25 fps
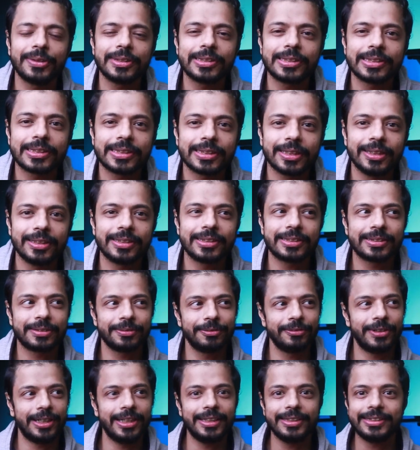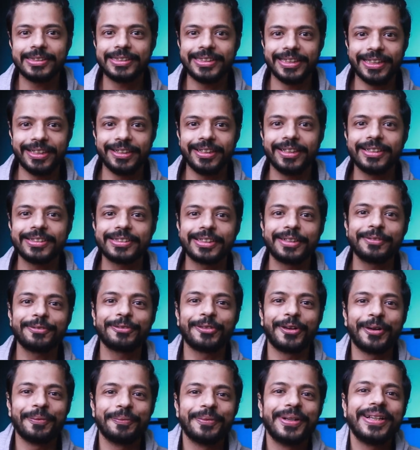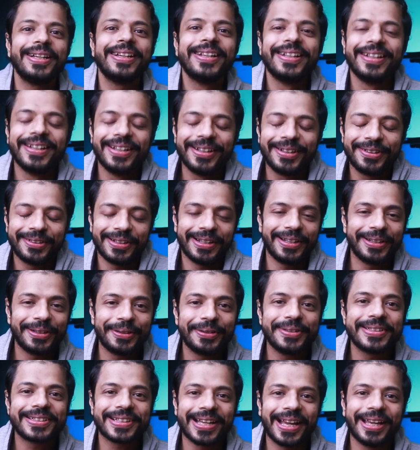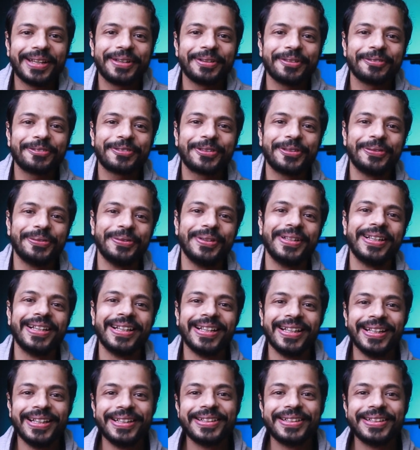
so it's very serious and formal. Trello is kind of cool.